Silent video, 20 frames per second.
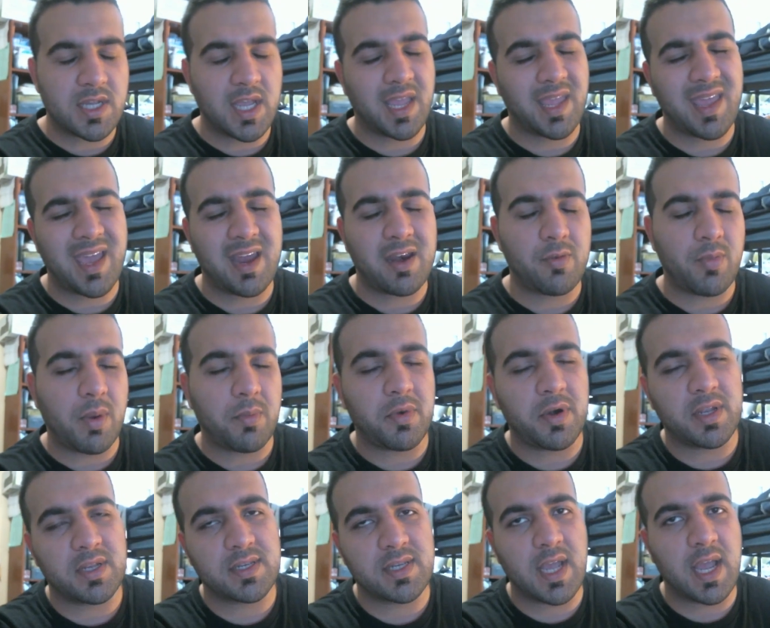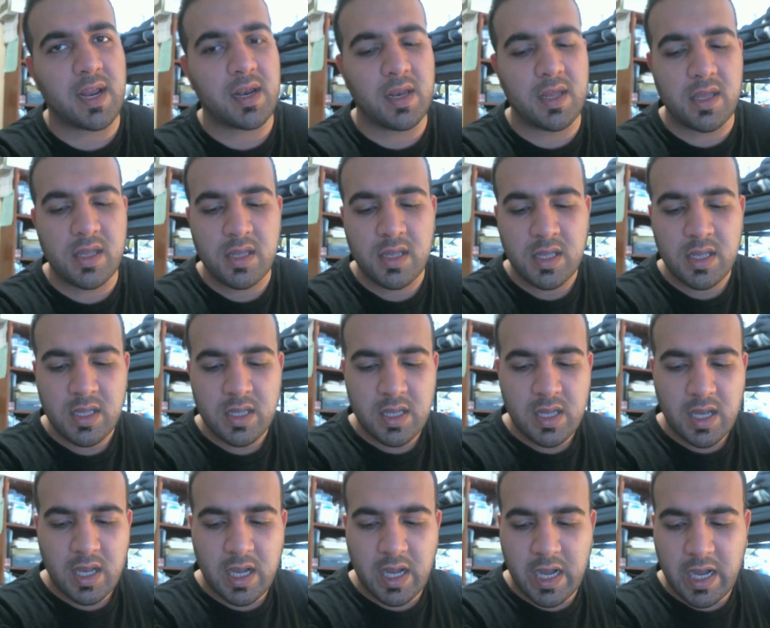I can't remember exactly.
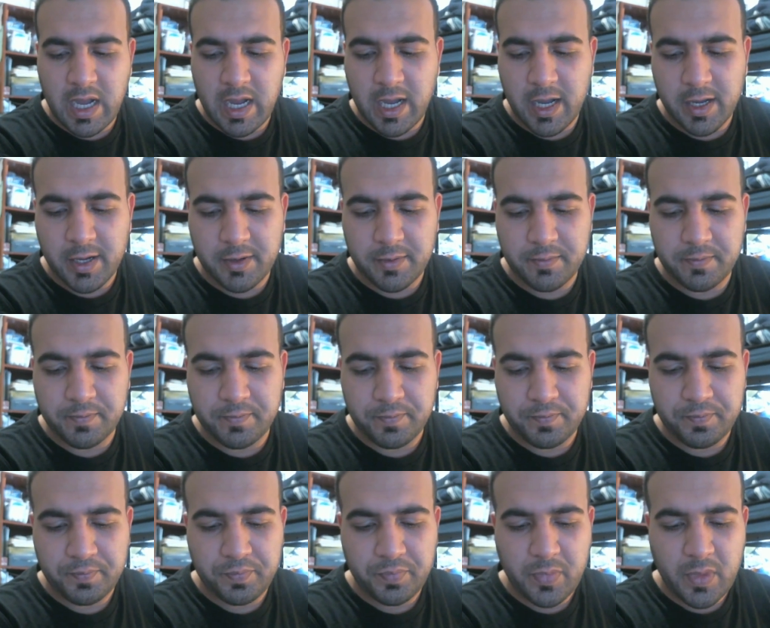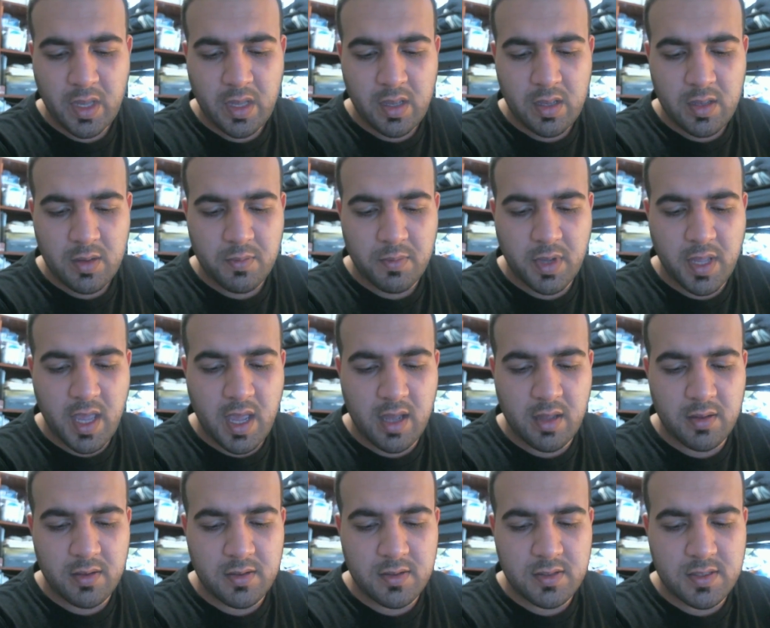But yeah,
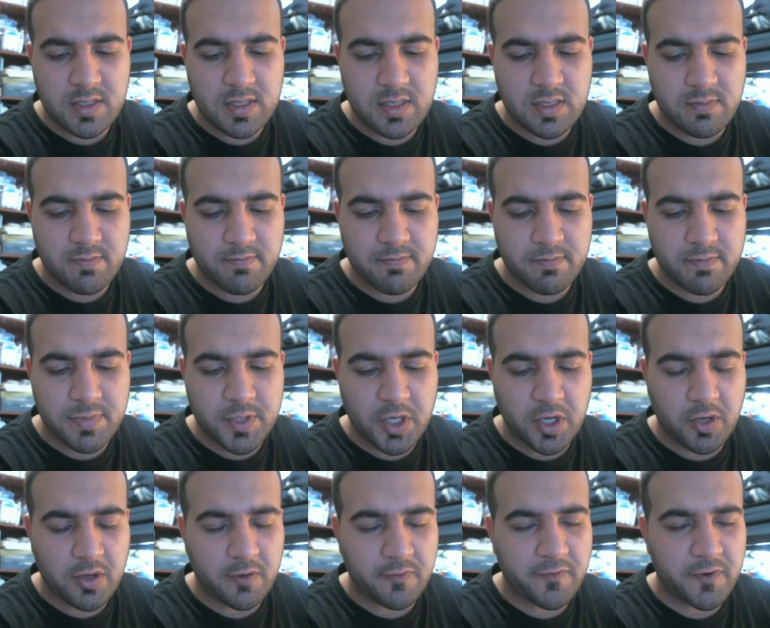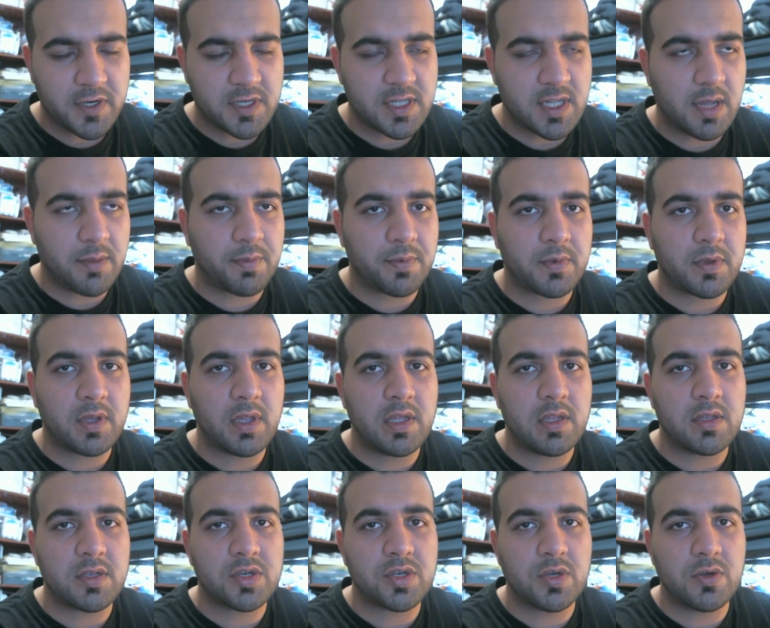so first step, clean
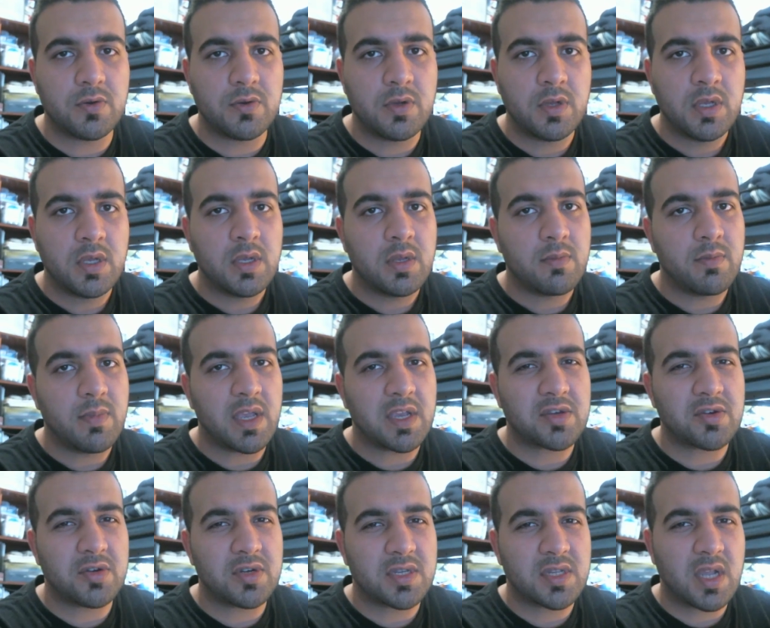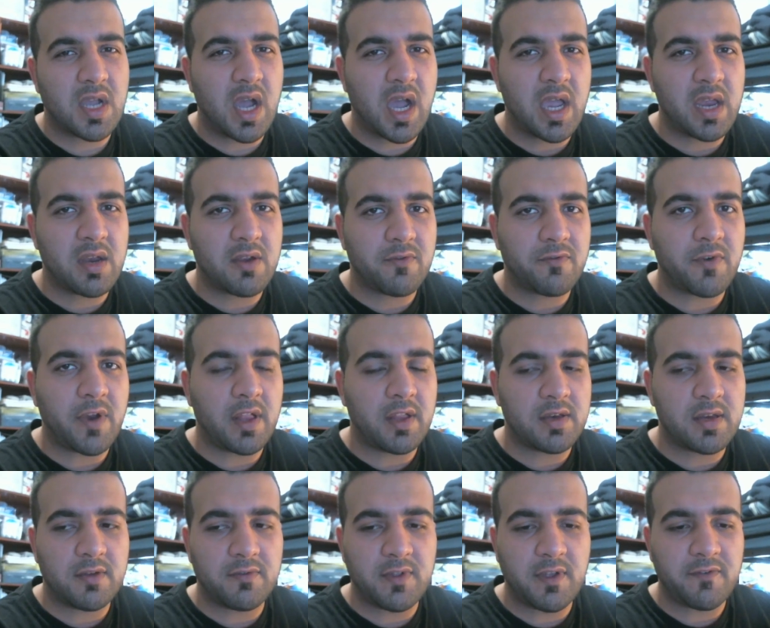the shoe. Make sure it's kind of
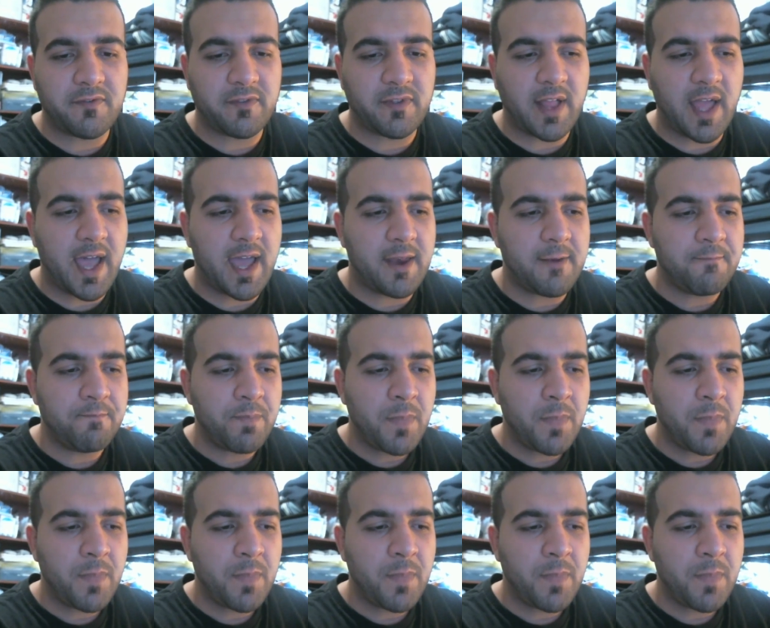relatively flat.